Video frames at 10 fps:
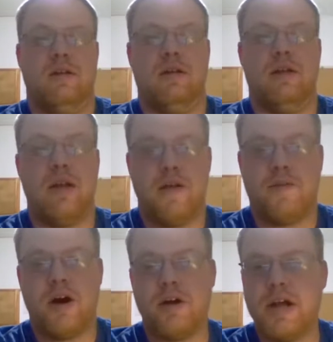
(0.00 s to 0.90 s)
if all
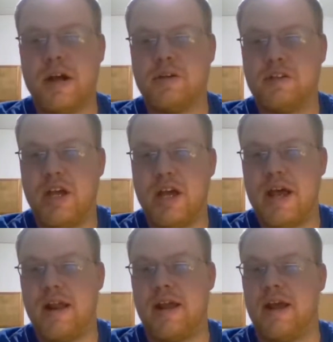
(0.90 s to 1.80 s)
goes
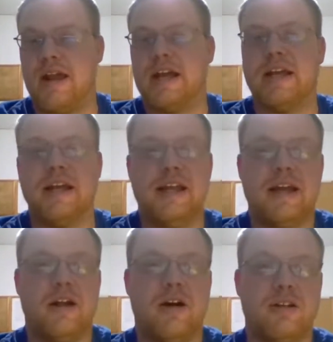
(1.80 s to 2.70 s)
good and I can get
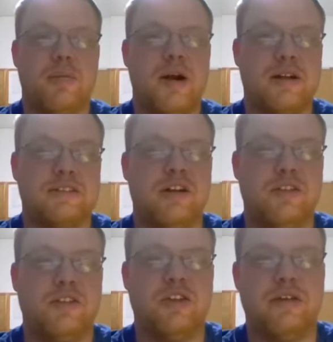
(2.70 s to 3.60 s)
all the parts
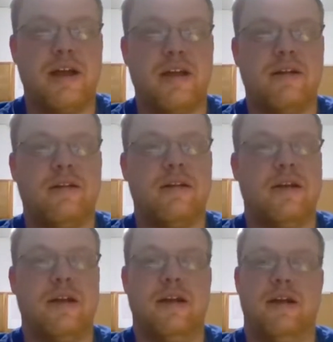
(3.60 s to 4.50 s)
onto it,
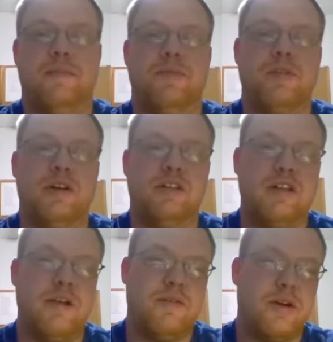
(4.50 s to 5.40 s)
the
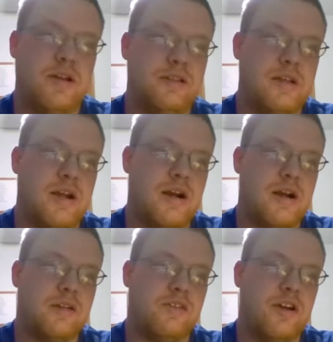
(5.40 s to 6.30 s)
receiver in there,
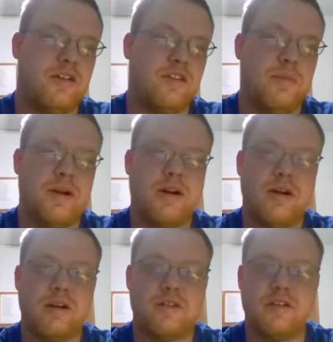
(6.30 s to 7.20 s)
the transmitter
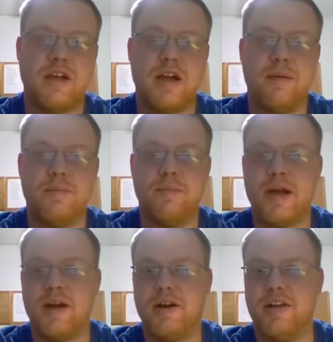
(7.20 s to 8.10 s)
hooked up,
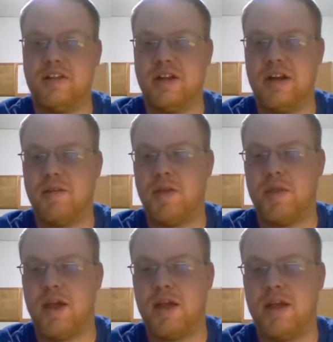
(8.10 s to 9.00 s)
batteries and
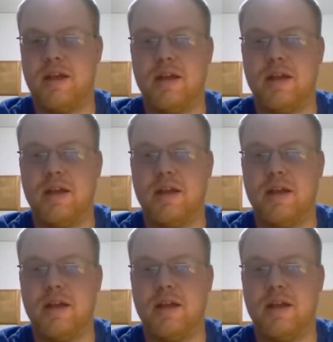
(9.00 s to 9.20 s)
everything,